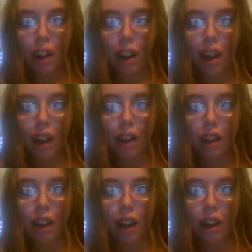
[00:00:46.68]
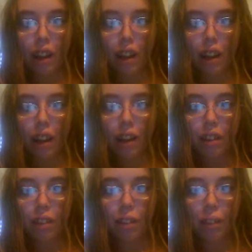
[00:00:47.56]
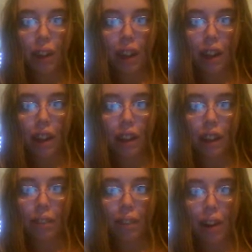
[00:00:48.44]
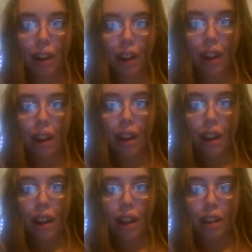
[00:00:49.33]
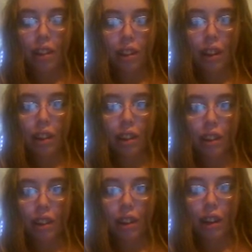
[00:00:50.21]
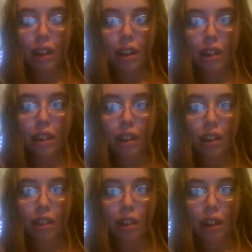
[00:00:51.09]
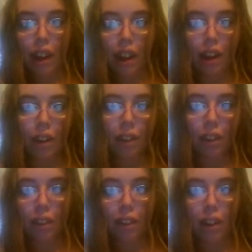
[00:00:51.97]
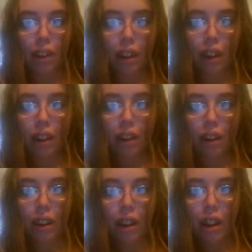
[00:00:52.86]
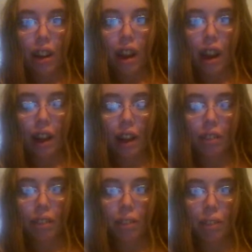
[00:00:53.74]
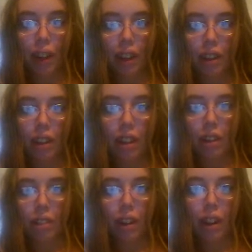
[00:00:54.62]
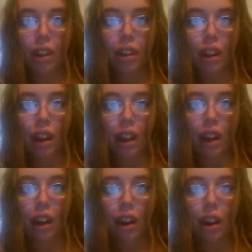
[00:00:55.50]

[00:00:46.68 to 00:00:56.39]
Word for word: and he hadn't told me anything about it. And so he's got this secret account going online and hiding from me and stuff. And he's like,